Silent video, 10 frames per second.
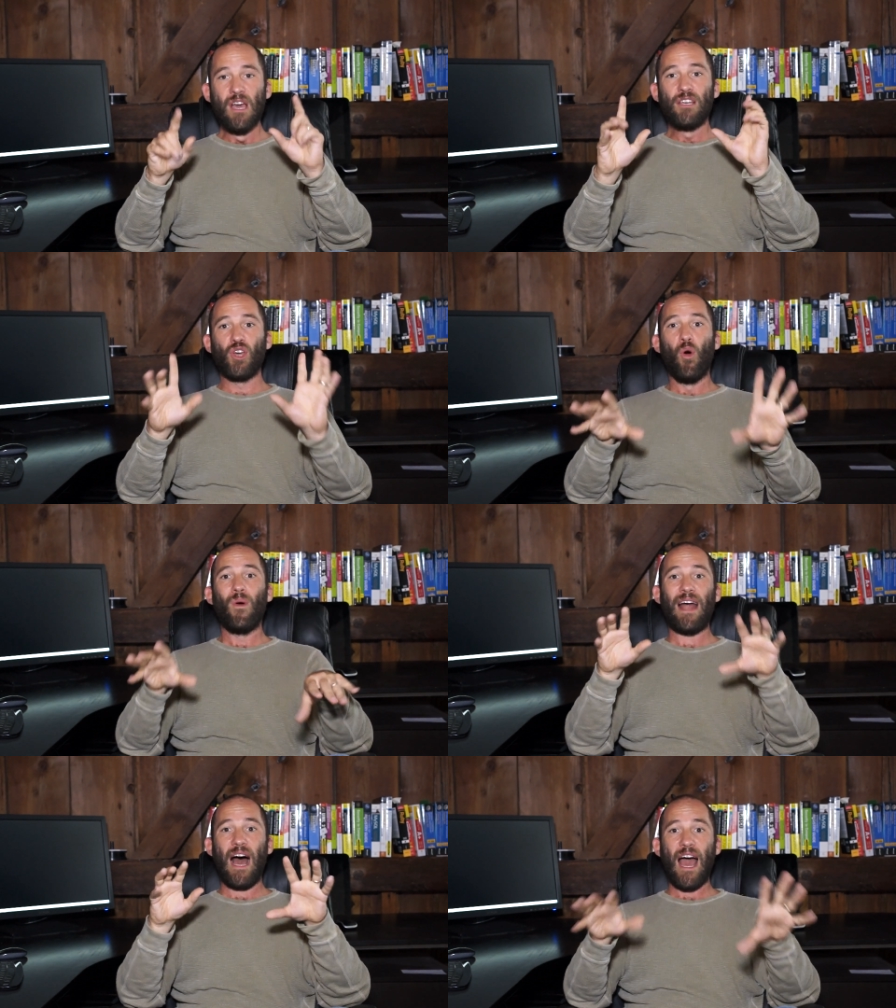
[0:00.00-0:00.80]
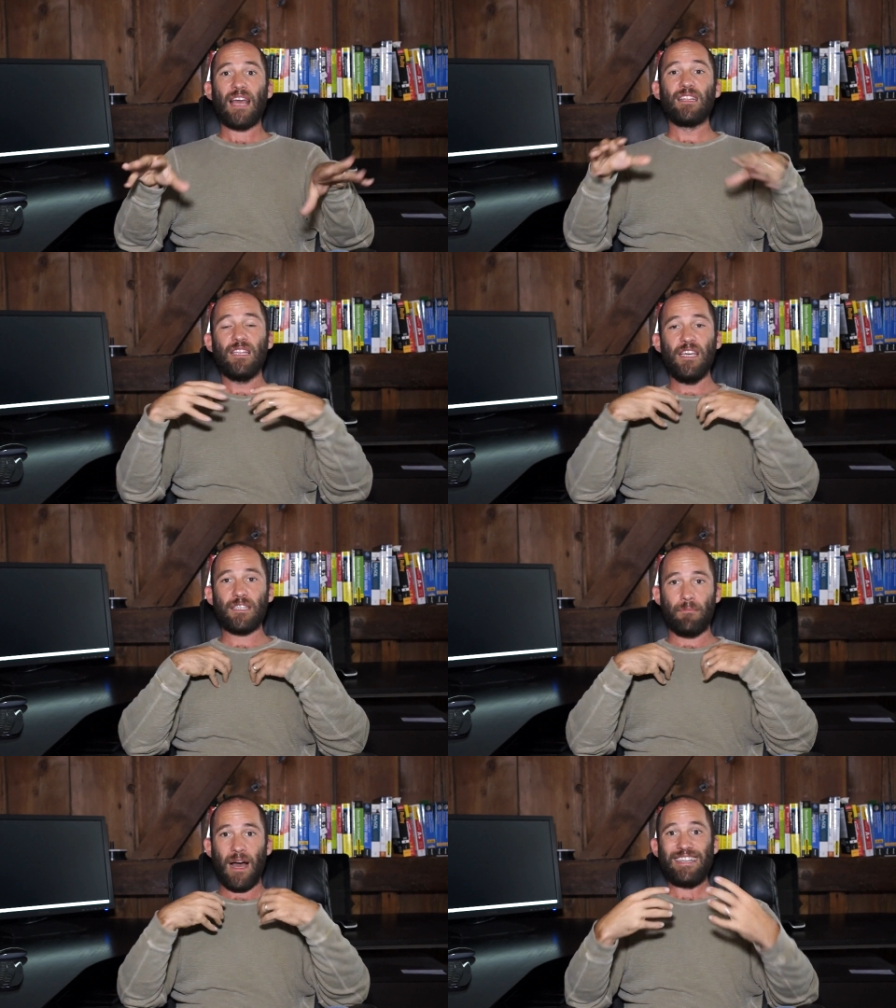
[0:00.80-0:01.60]
So when I
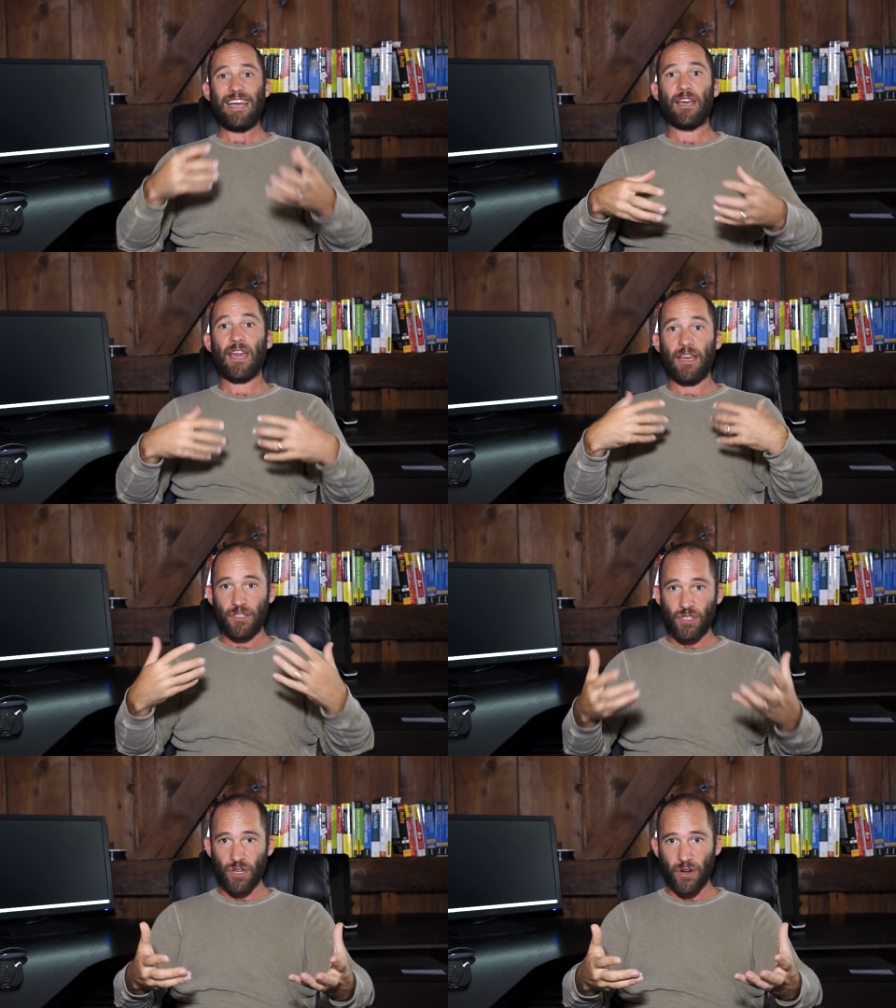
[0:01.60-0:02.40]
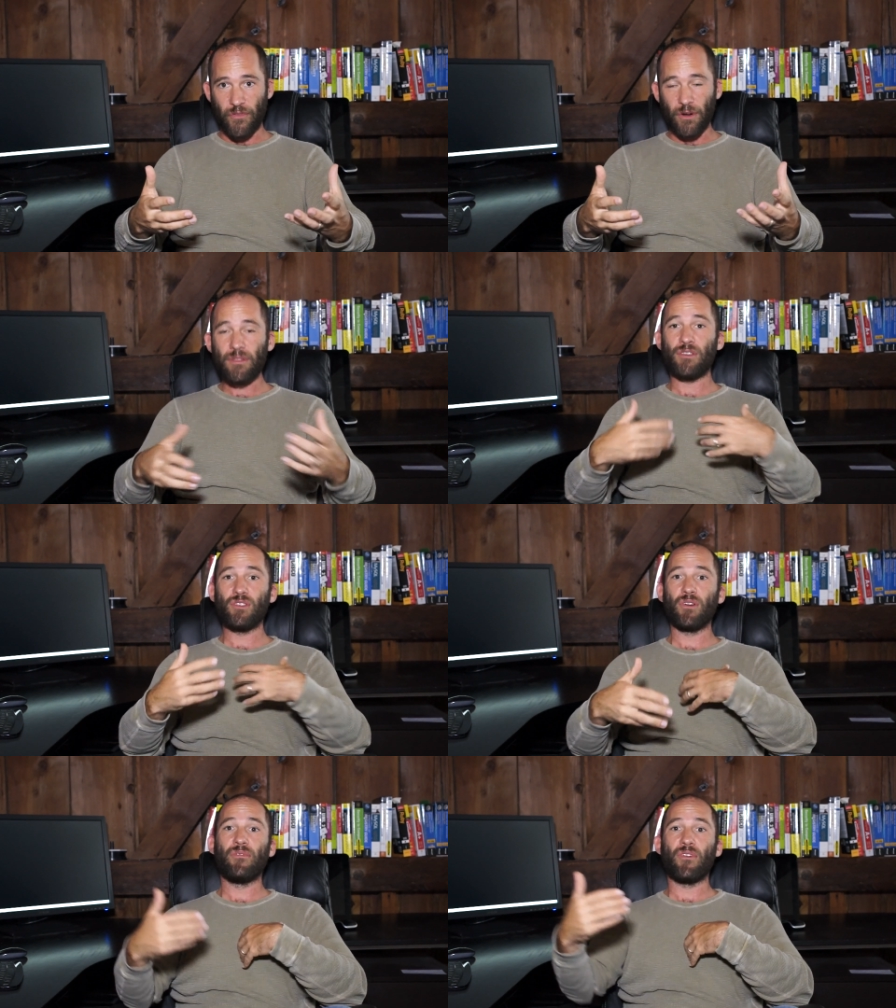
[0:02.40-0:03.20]
leased my dedicated server, the
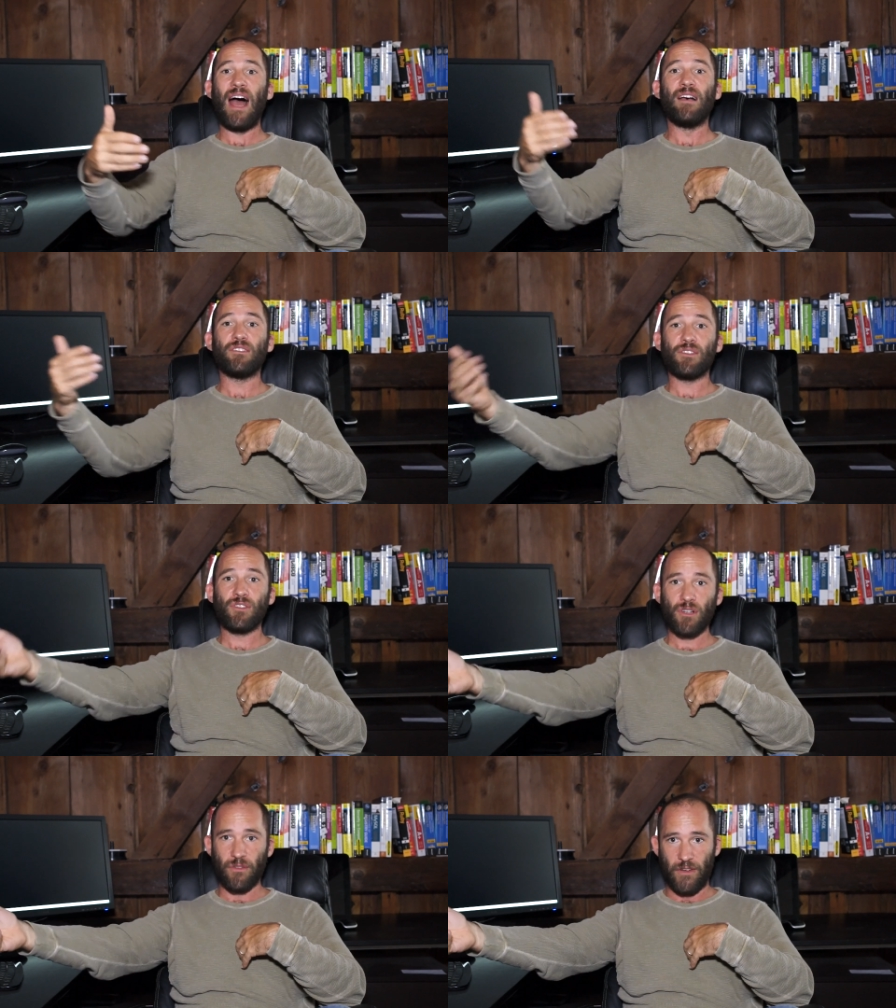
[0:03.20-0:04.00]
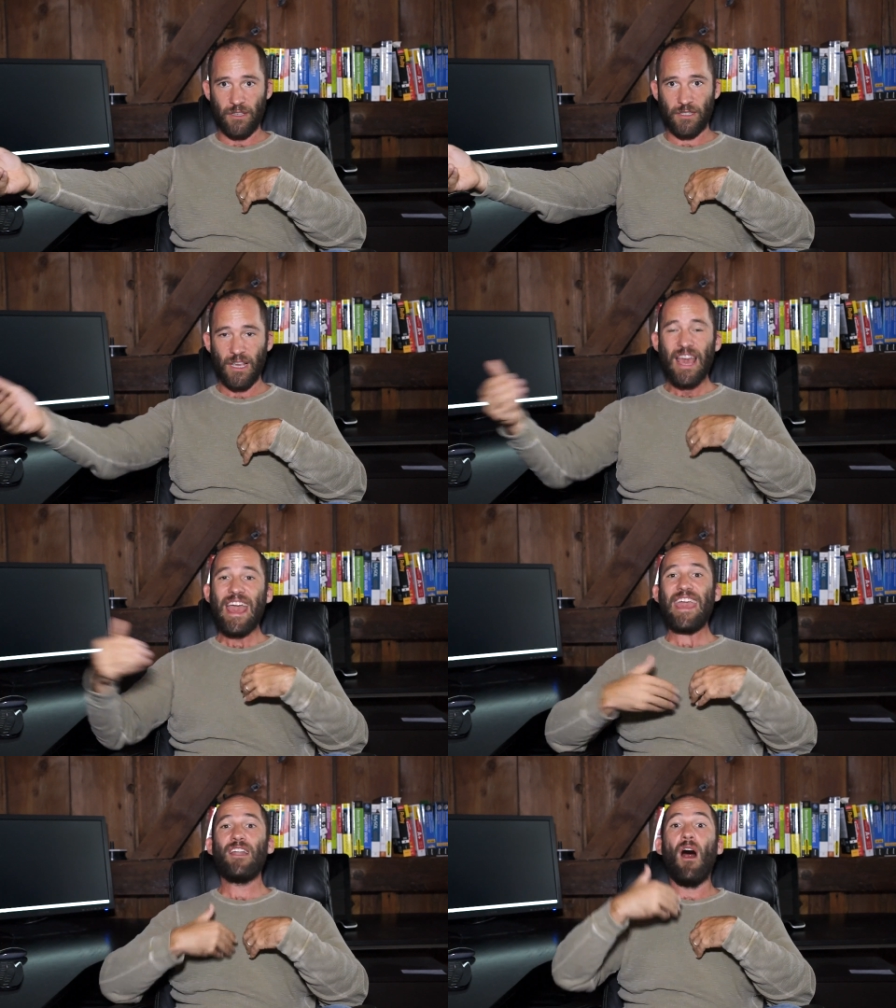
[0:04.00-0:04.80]
server as a service,
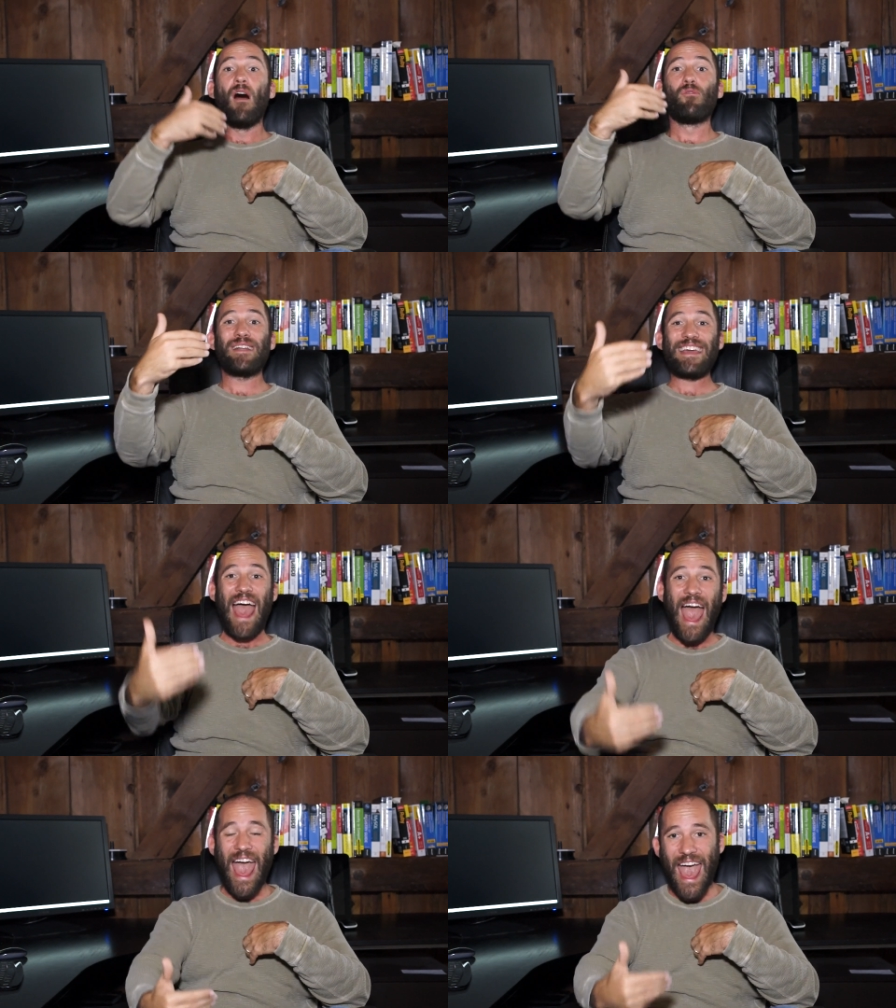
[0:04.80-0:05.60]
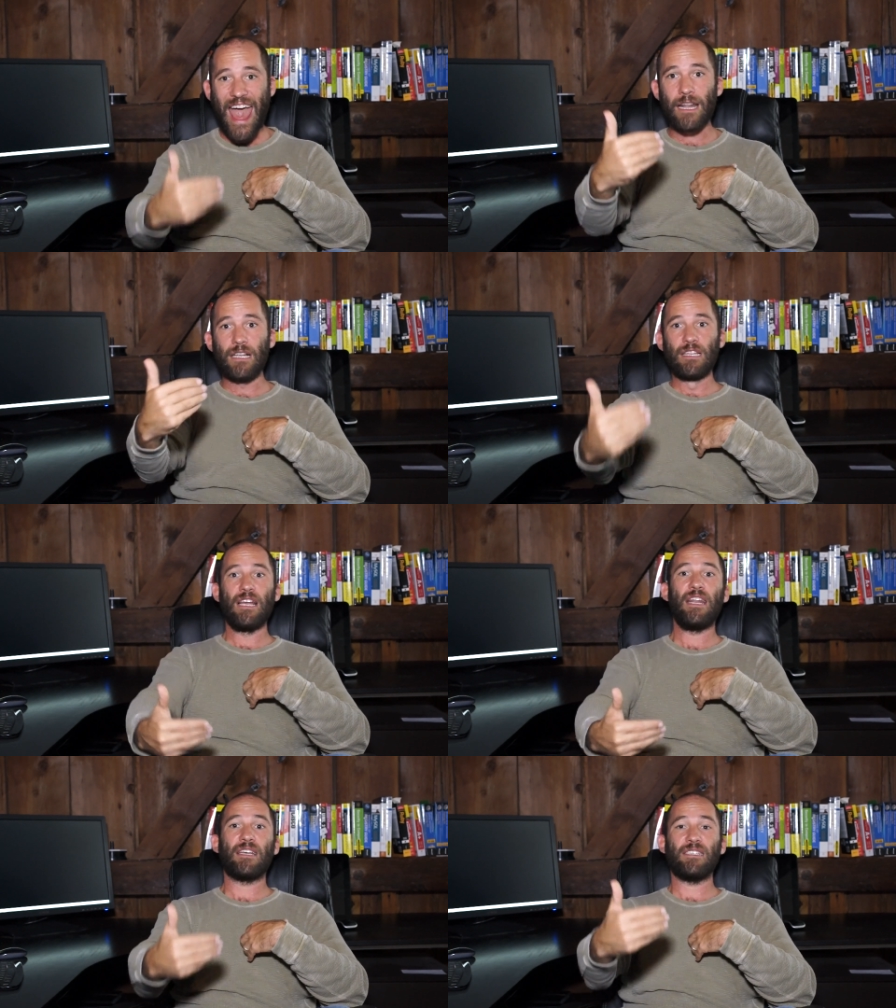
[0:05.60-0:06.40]
it already had
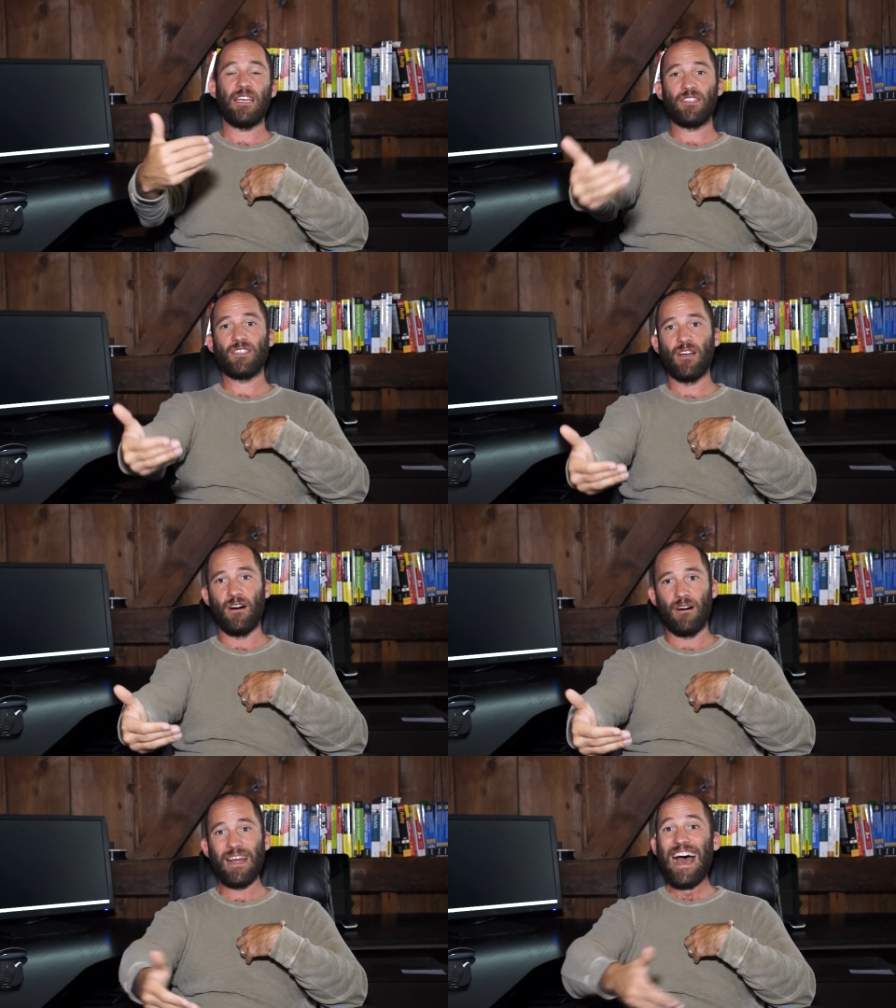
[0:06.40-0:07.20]
Linux installed.